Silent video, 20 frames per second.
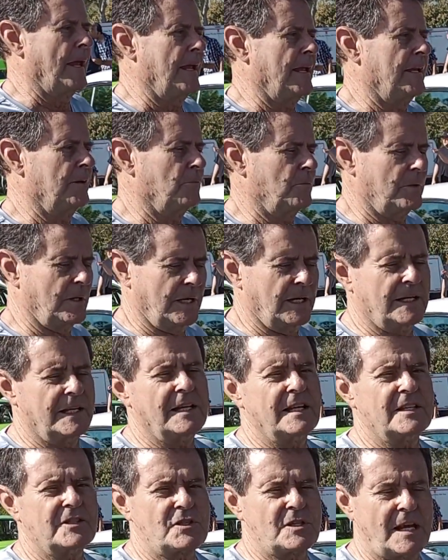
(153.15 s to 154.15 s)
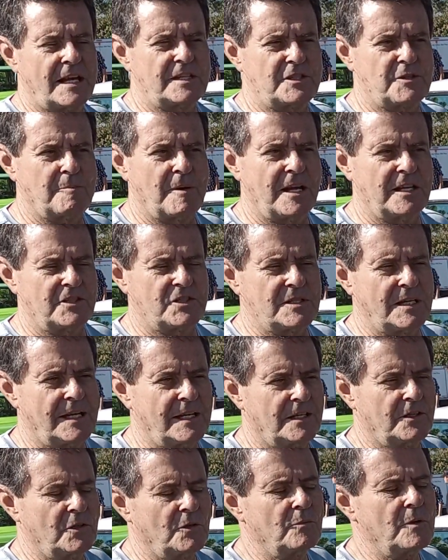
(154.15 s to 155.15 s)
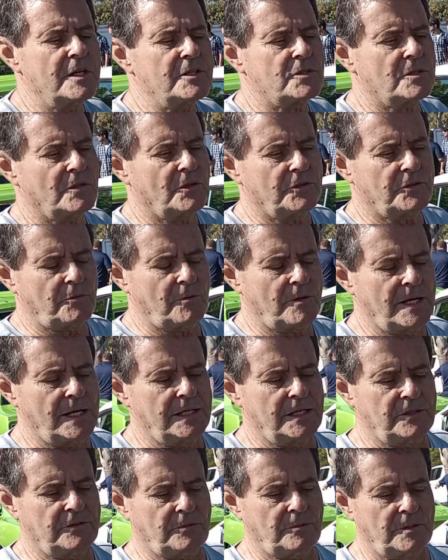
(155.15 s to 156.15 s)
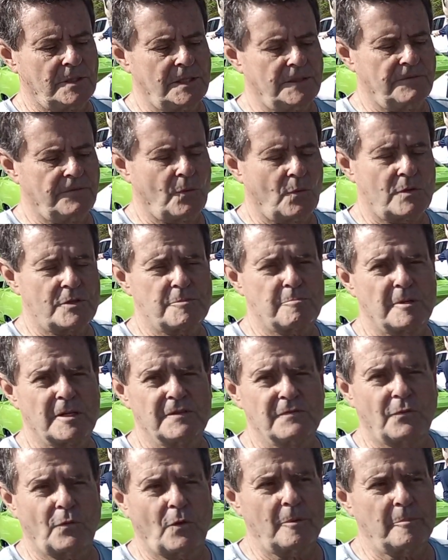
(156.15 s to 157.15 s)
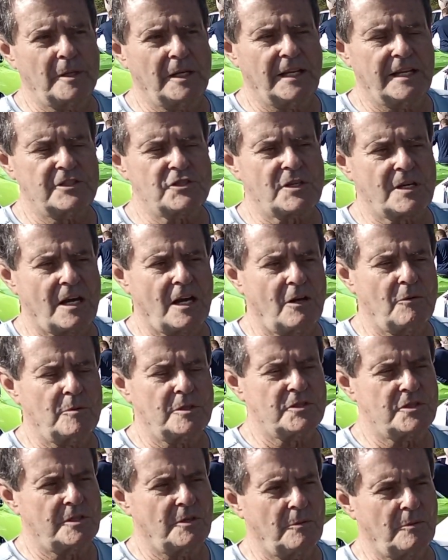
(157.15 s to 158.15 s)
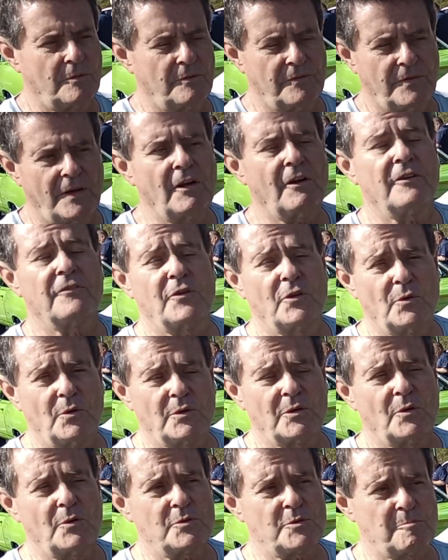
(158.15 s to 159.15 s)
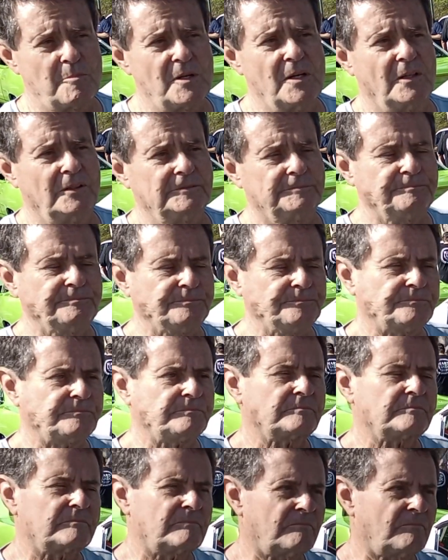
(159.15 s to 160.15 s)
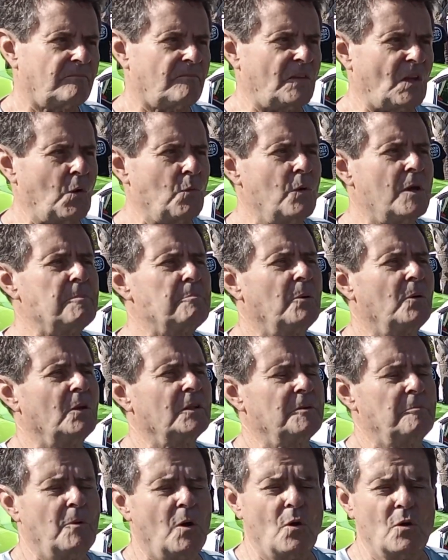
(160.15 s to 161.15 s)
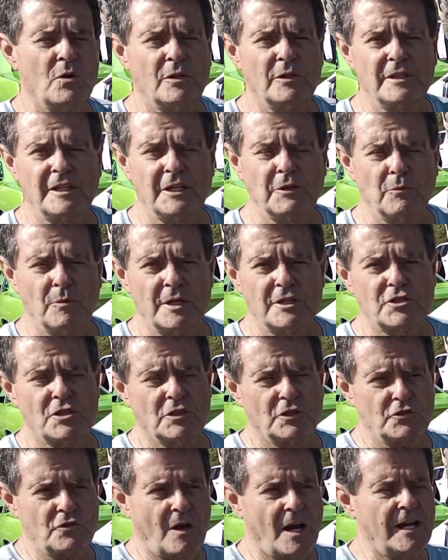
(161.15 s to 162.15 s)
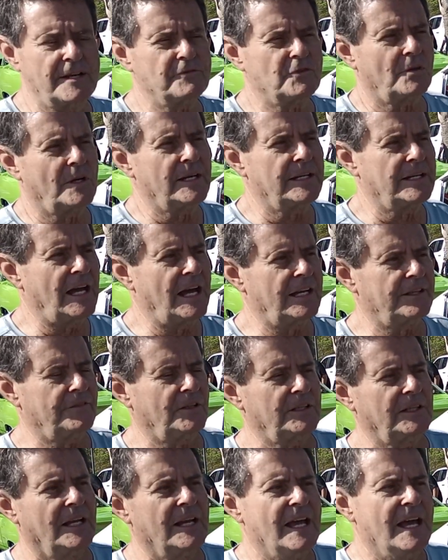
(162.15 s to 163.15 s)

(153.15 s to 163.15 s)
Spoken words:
It is, as Matt said, an original 383 four-speed Formula S car, which there were very few of those built. We pulled the motor and the original drivetrain out of it.